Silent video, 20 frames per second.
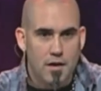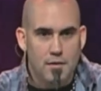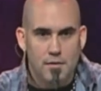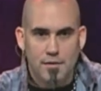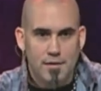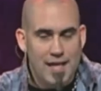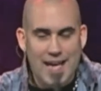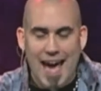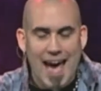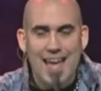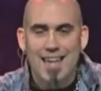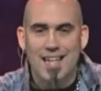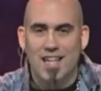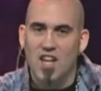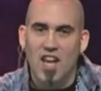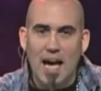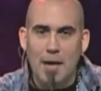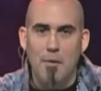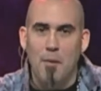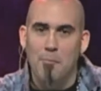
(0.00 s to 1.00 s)
He had to
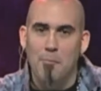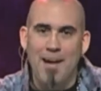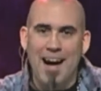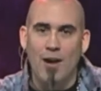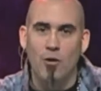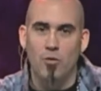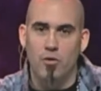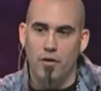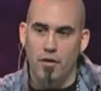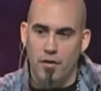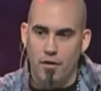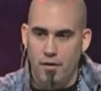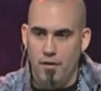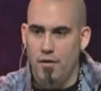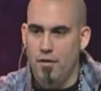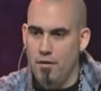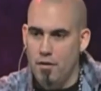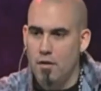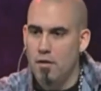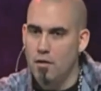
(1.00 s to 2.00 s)
climb a mountain
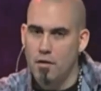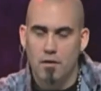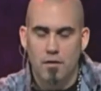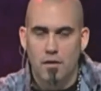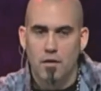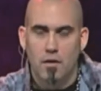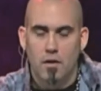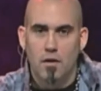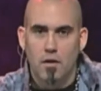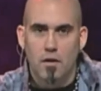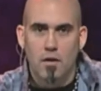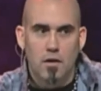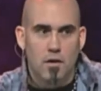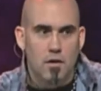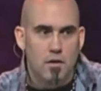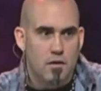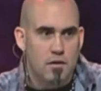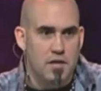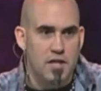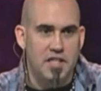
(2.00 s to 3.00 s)

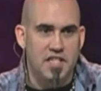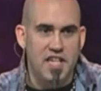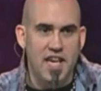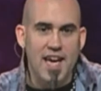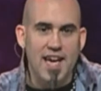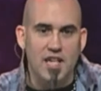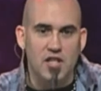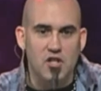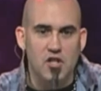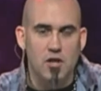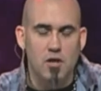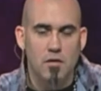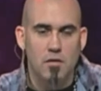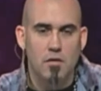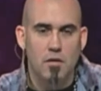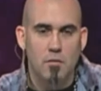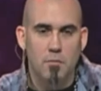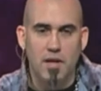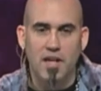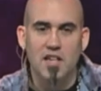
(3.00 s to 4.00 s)
to teach
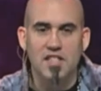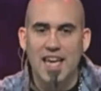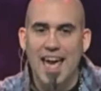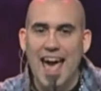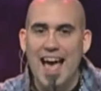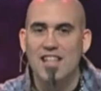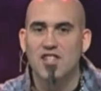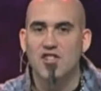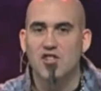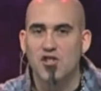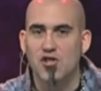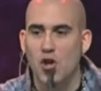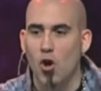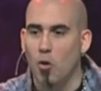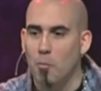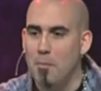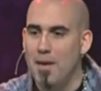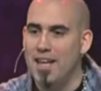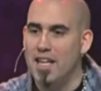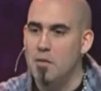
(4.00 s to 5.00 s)
because he had so
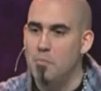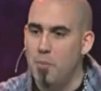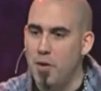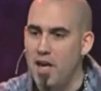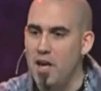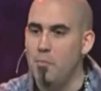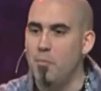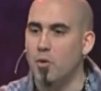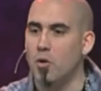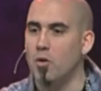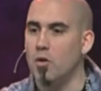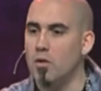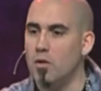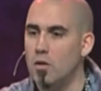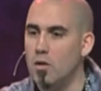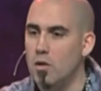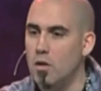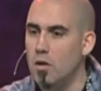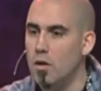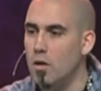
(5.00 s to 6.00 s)
many people
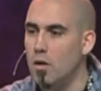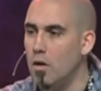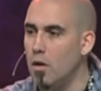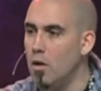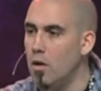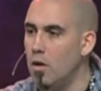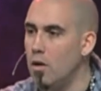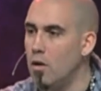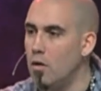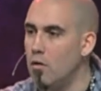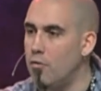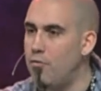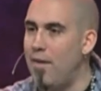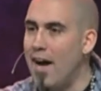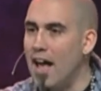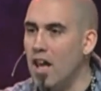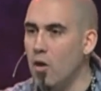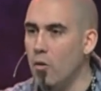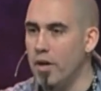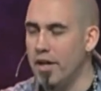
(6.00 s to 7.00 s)

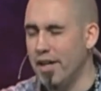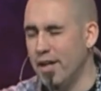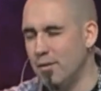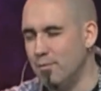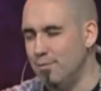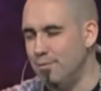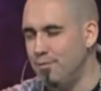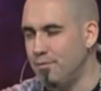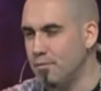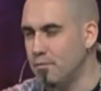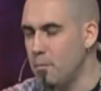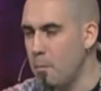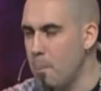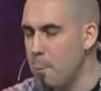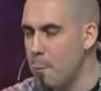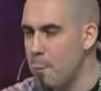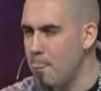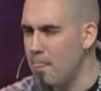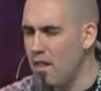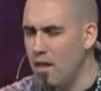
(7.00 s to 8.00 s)
following him.
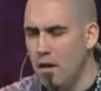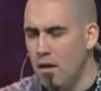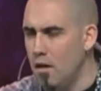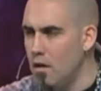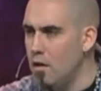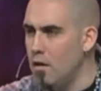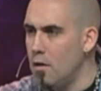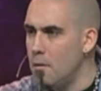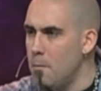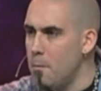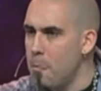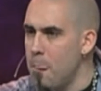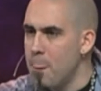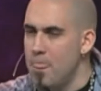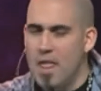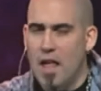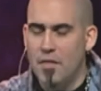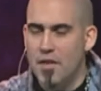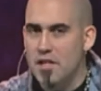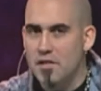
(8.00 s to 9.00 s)

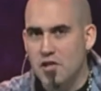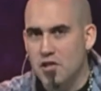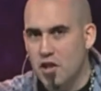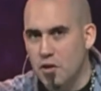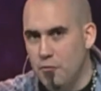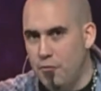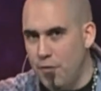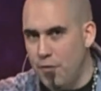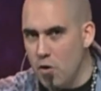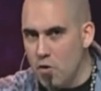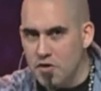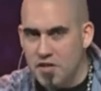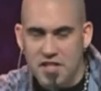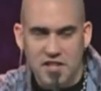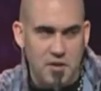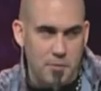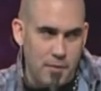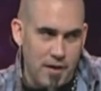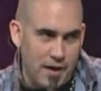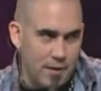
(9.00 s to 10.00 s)
Now, this is confusing
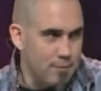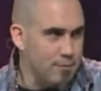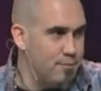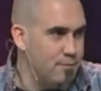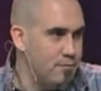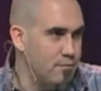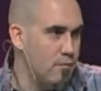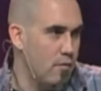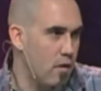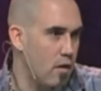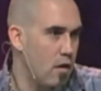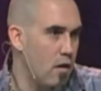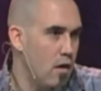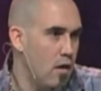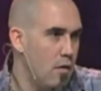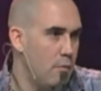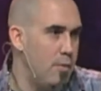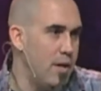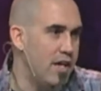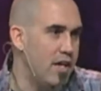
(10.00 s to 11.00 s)
to me.
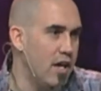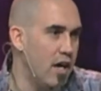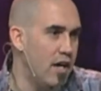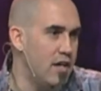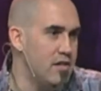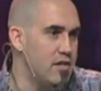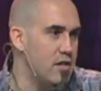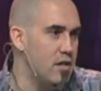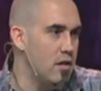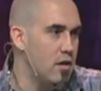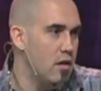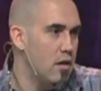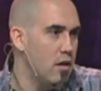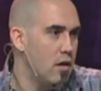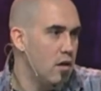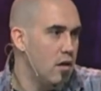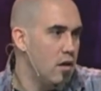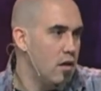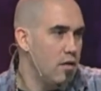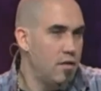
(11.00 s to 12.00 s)
Because
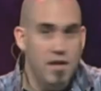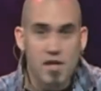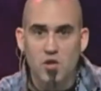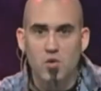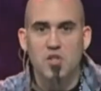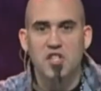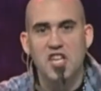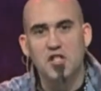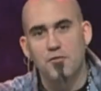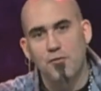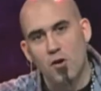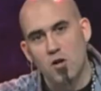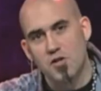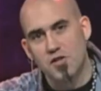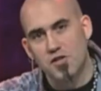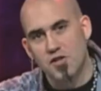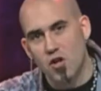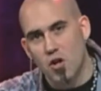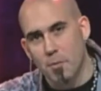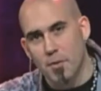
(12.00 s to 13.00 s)
this was his first
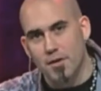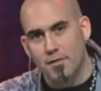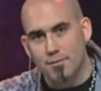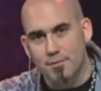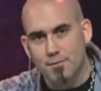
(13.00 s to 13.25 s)
sermon.